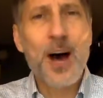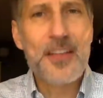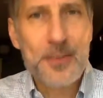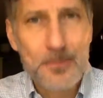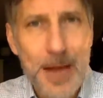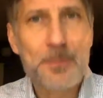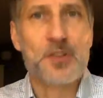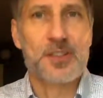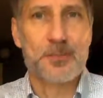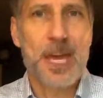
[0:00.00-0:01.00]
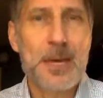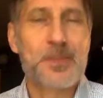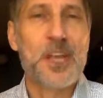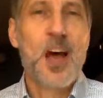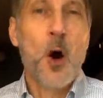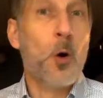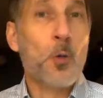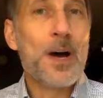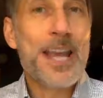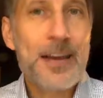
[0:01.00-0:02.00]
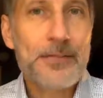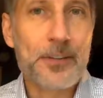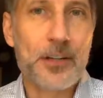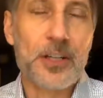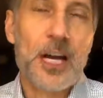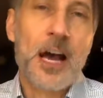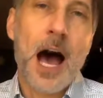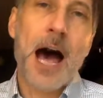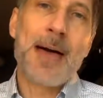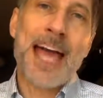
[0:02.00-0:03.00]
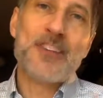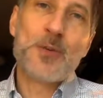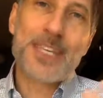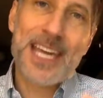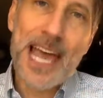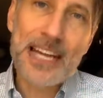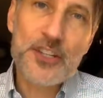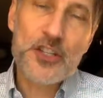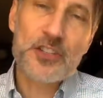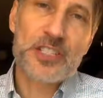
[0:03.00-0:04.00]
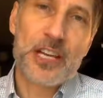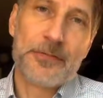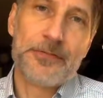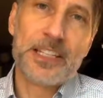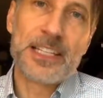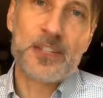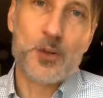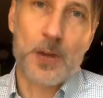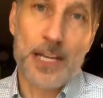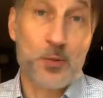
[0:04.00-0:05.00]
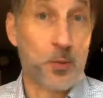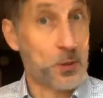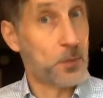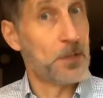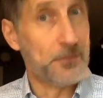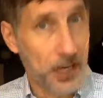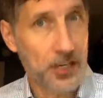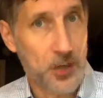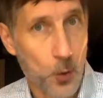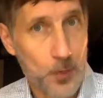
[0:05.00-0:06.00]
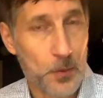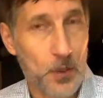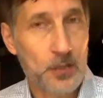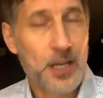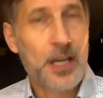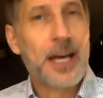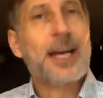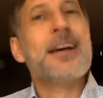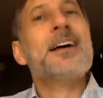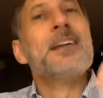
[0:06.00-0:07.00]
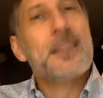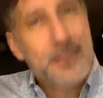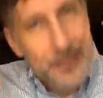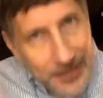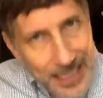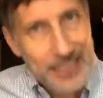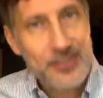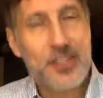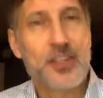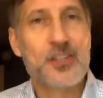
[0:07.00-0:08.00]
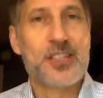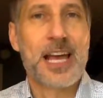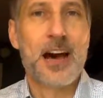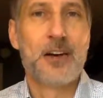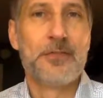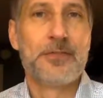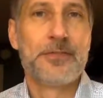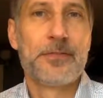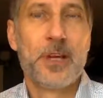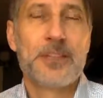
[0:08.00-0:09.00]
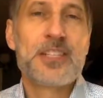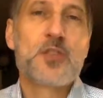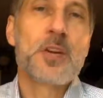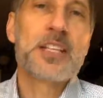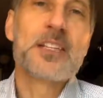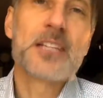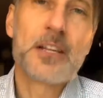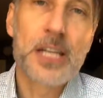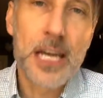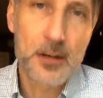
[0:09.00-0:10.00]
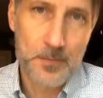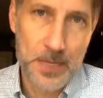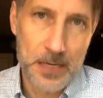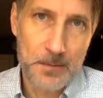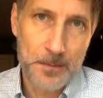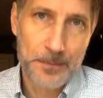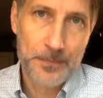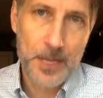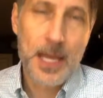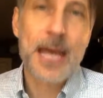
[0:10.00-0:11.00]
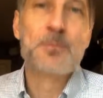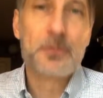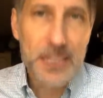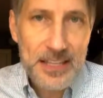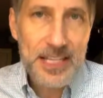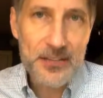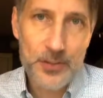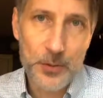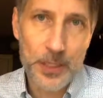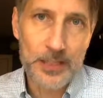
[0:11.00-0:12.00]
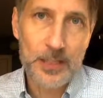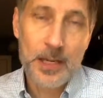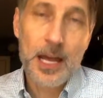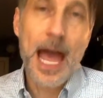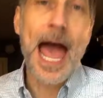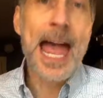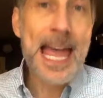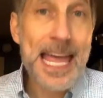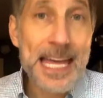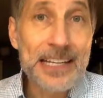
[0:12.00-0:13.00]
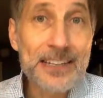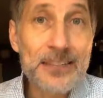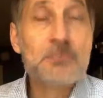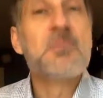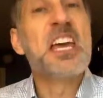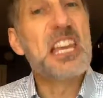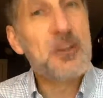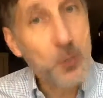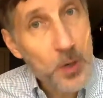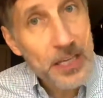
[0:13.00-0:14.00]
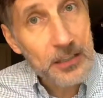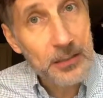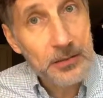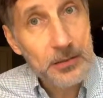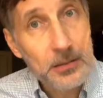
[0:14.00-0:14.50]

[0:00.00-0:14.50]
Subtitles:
other members of PIPS or whatever, and you catch yourself feeling stress, which would be very normal, think to yourself, this stress is here to help me, and breathe into it. And it will